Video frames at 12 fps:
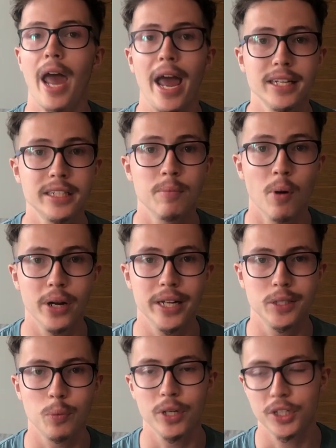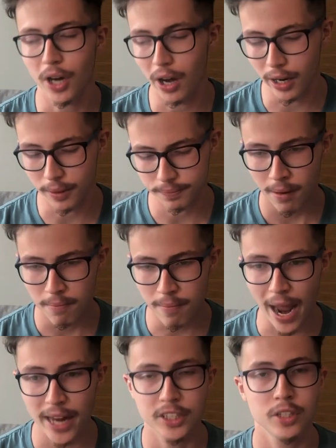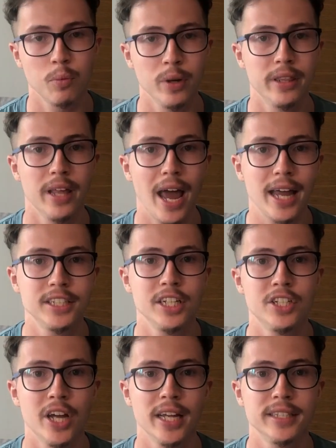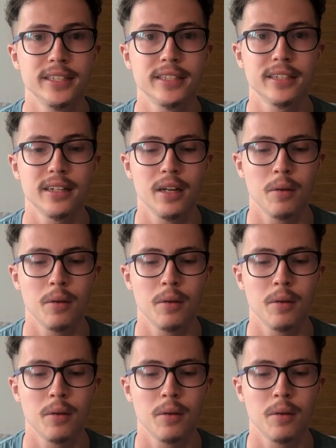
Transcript: antibodies which are match with antigens